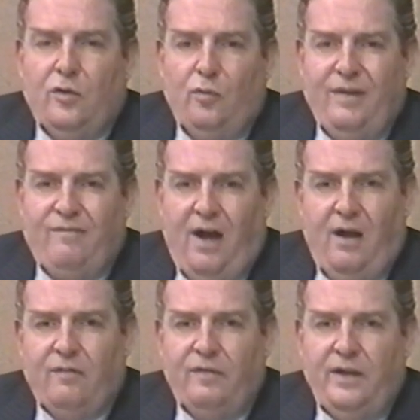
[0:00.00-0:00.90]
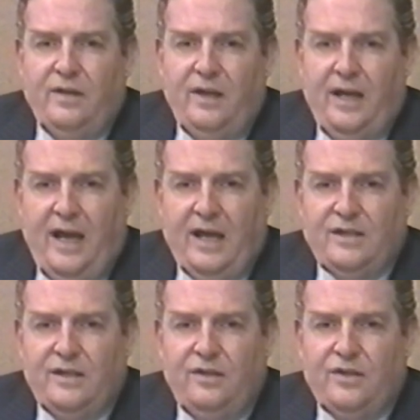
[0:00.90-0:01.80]
revolving the
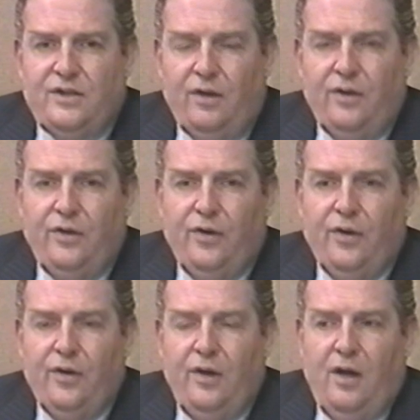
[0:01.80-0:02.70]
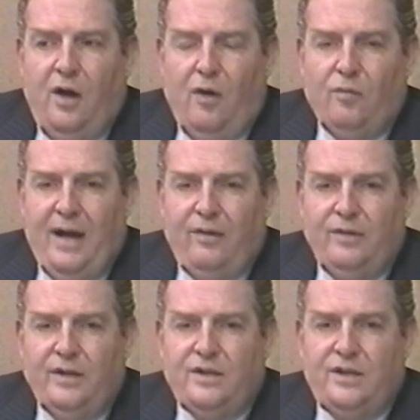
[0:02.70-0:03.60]
gas in the cylinder
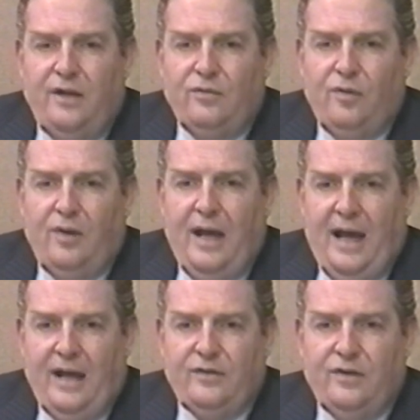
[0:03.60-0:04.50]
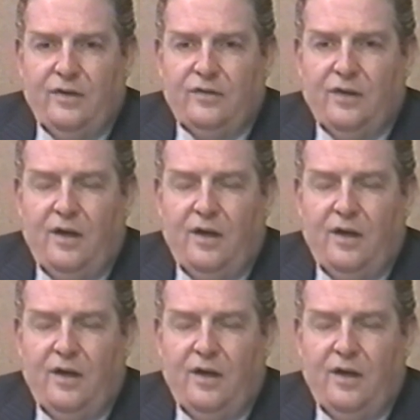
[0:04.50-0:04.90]
around its central axis,